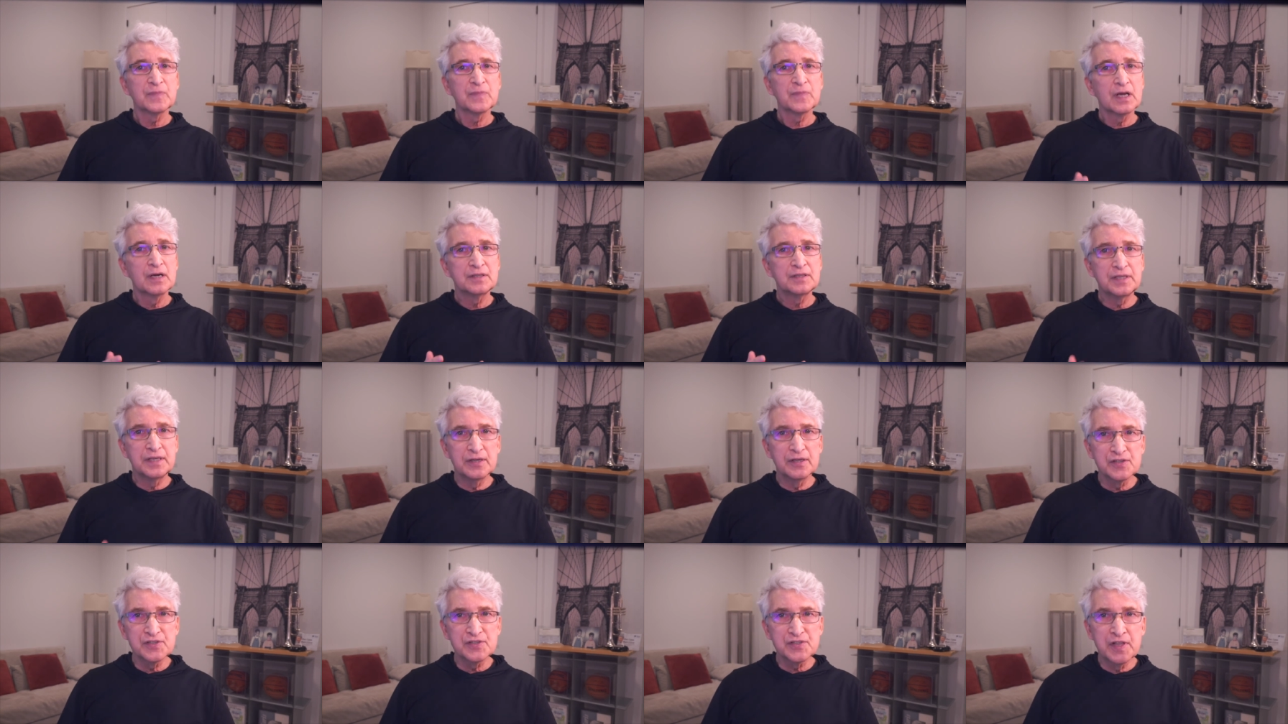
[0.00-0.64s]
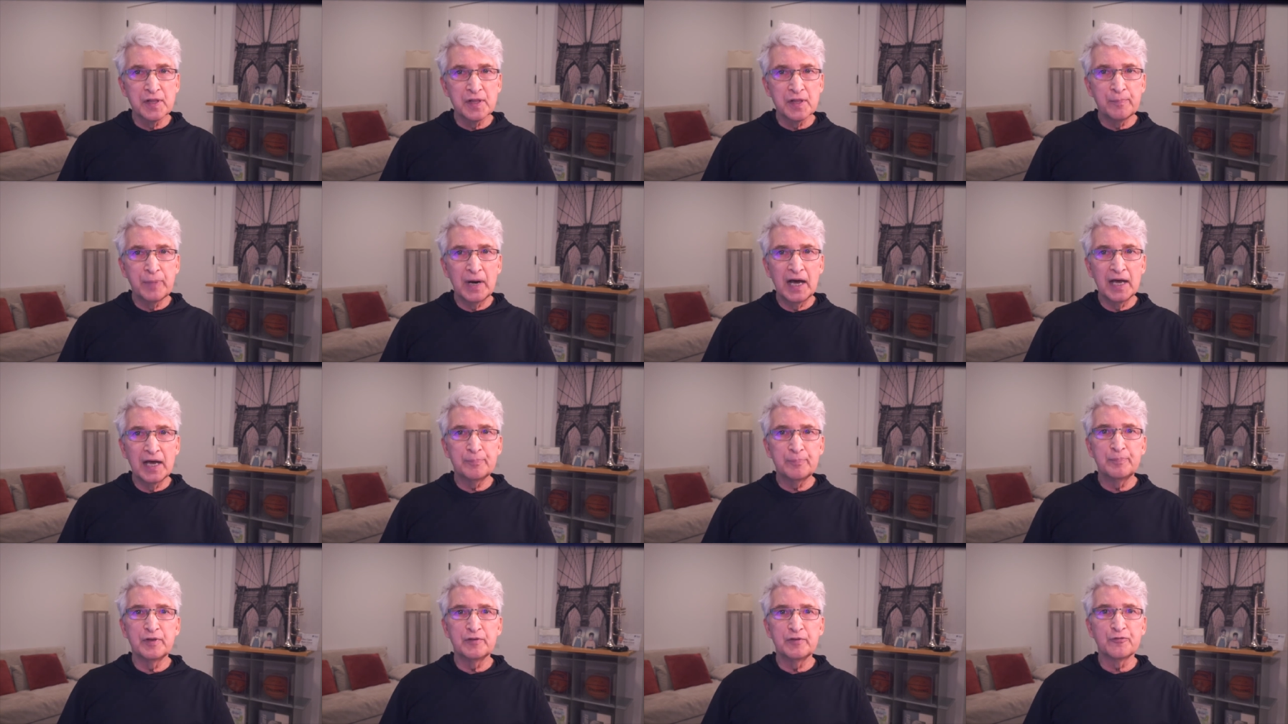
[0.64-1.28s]
deals in the
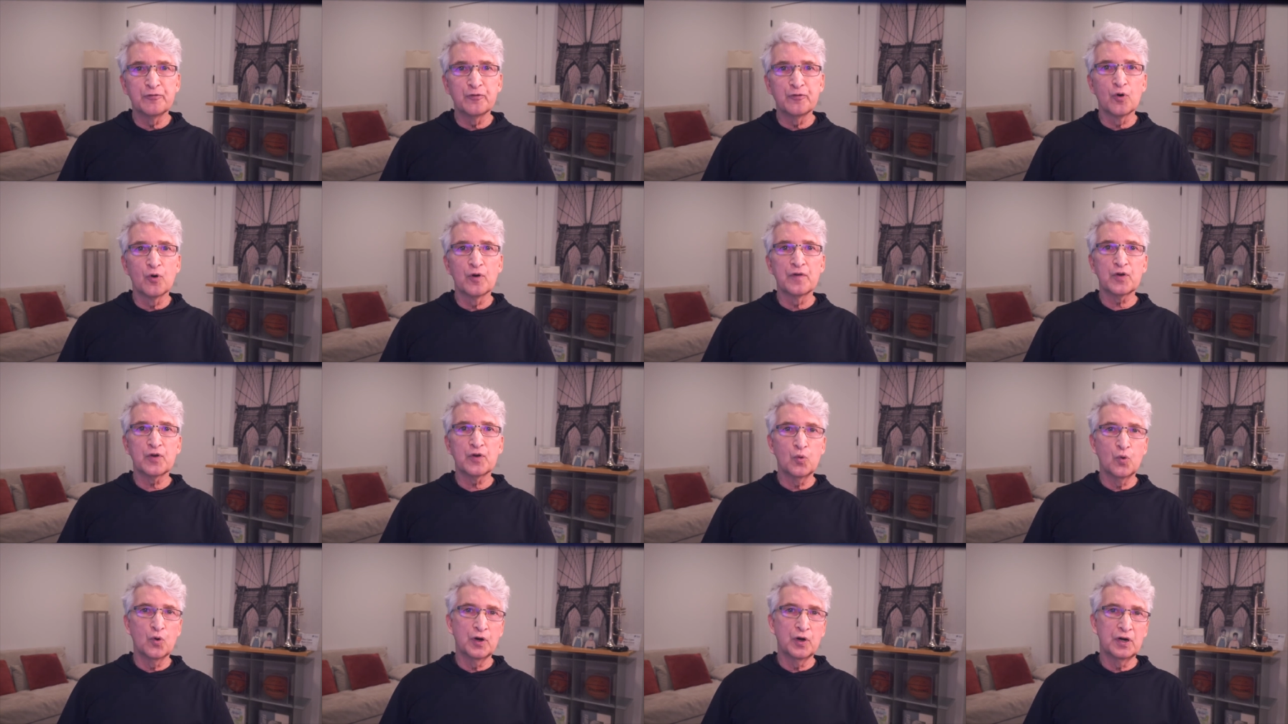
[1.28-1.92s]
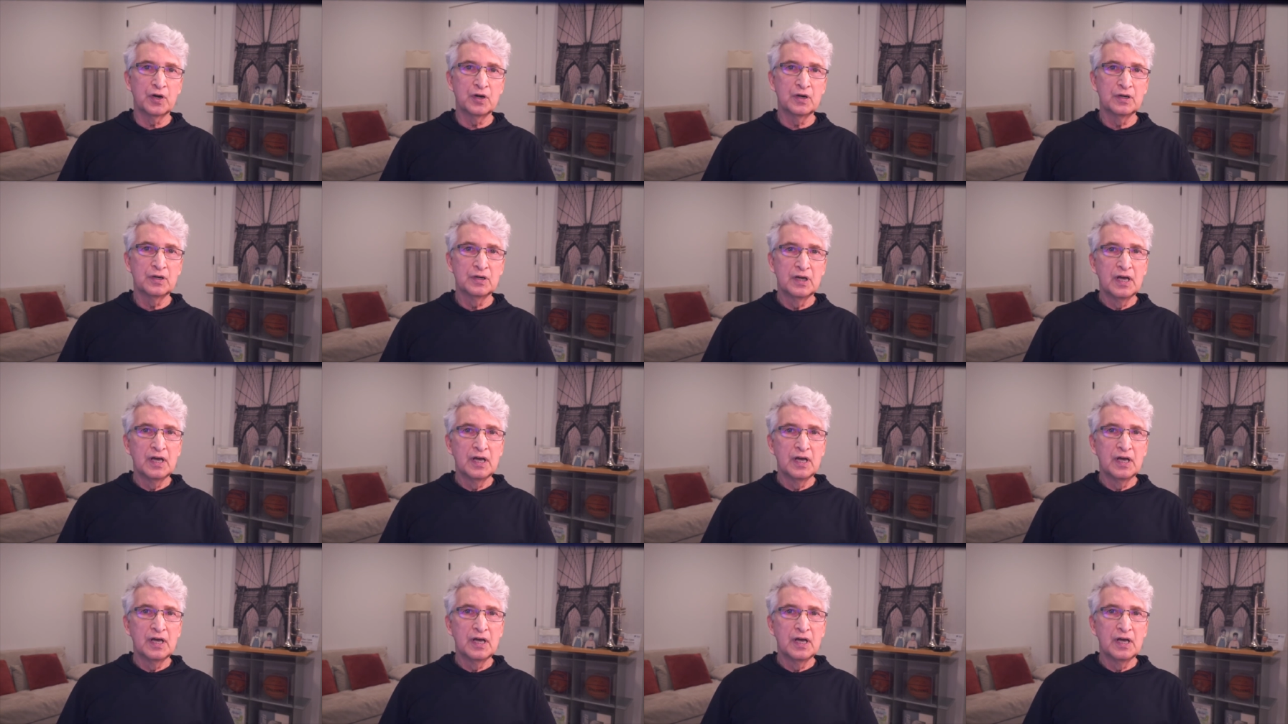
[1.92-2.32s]
pipe before the quarter,